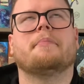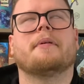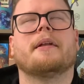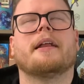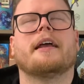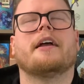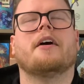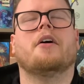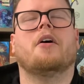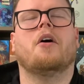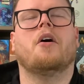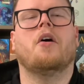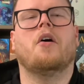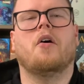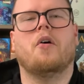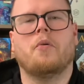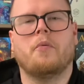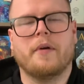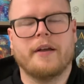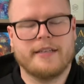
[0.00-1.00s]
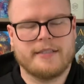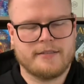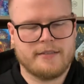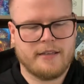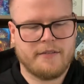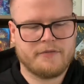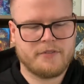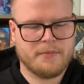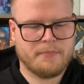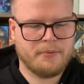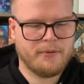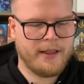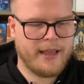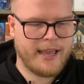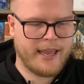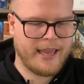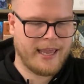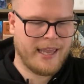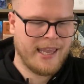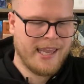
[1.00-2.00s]
but I always love to
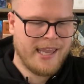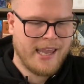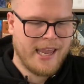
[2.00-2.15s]
play it,